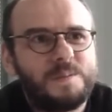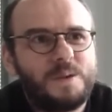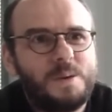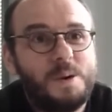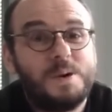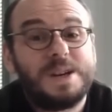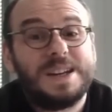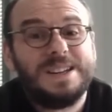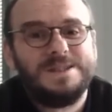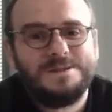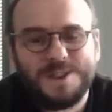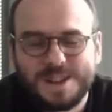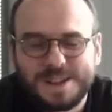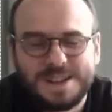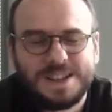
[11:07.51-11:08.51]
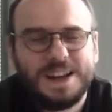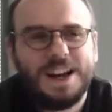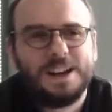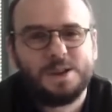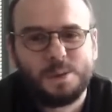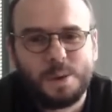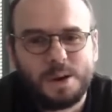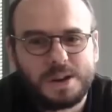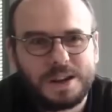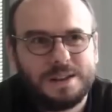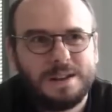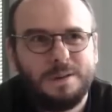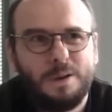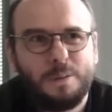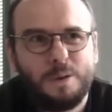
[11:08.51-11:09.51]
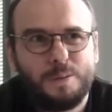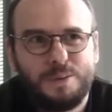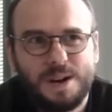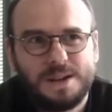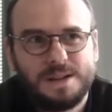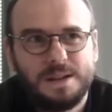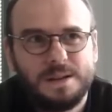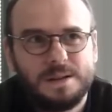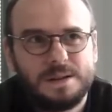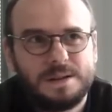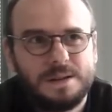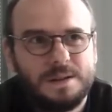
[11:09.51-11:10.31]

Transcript: where you can investigate, or where you can develop a presence.